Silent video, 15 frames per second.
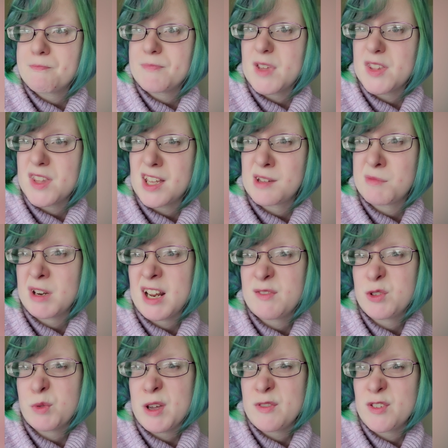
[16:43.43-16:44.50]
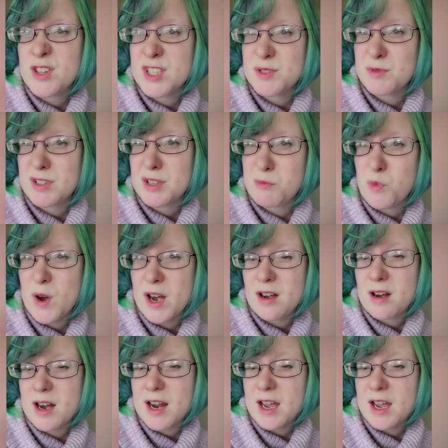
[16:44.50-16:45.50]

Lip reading: I think I'm going to have to wait for this one to wear